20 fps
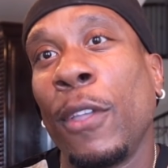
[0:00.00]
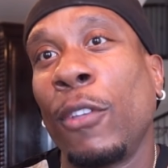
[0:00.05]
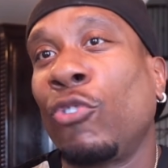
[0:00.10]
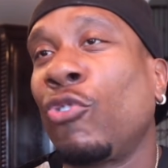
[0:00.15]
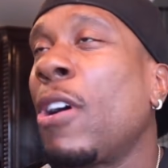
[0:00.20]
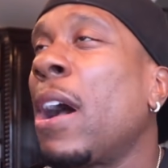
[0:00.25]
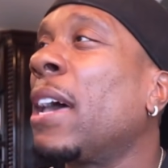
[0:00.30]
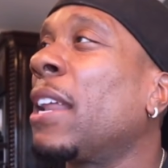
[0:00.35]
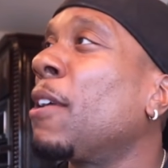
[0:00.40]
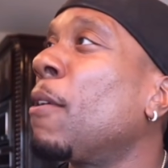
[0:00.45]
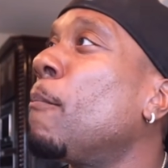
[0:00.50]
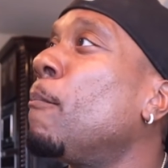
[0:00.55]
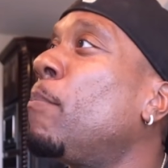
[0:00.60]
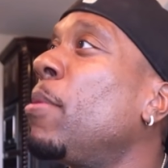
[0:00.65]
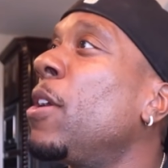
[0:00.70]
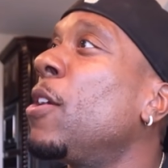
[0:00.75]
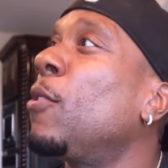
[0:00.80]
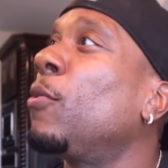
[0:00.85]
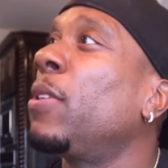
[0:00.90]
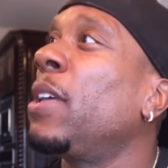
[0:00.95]
Trying to
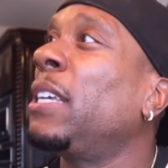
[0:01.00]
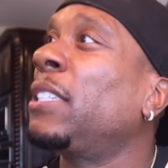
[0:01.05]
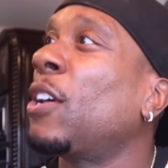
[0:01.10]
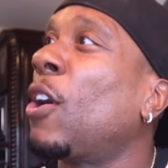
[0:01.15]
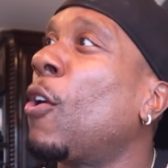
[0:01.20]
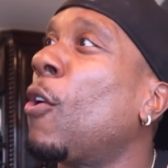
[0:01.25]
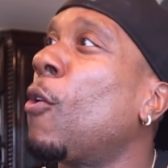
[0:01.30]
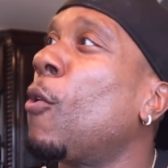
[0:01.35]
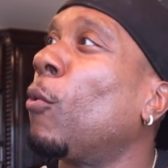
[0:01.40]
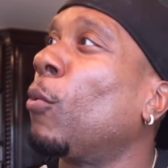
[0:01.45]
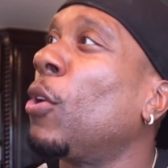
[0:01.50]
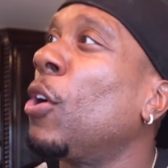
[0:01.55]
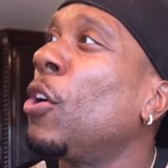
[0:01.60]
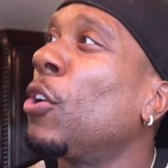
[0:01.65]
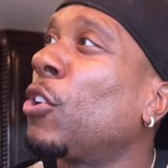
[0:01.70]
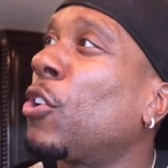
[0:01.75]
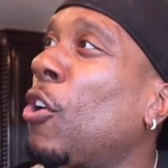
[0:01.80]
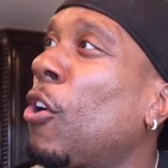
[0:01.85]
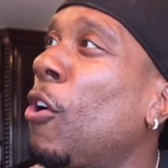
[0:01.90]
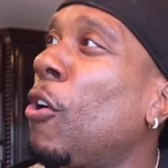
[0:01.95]
build his own
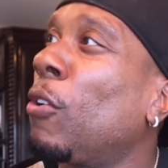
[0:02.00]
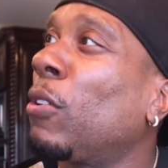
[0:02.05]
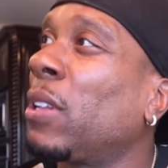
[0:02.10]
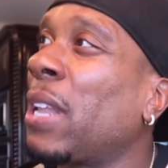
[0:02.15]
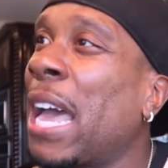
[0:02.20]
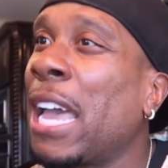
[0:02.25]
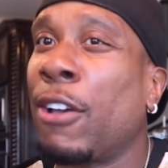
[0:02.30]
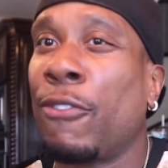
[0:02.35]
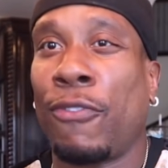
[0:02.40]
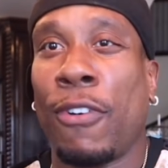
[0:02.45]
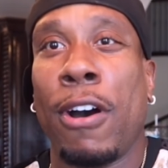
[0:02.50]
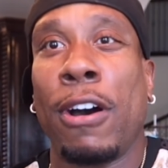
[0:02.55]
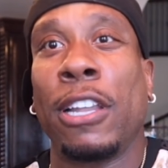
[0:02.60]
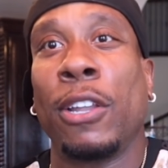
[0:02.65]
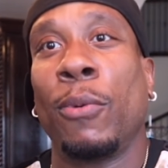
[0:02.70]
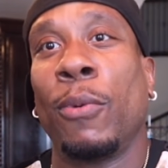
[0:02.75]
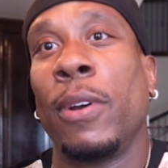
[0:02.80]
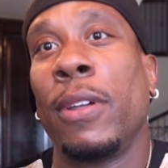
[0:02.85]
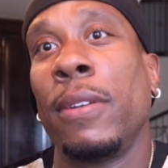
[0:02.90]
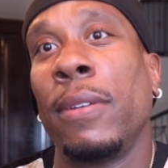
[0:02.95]
cult like
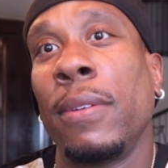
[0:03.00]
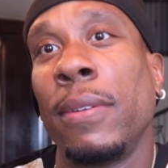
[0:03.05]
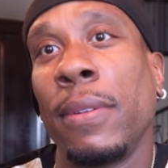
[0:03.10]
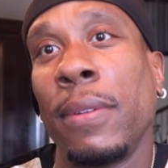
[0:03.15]
following.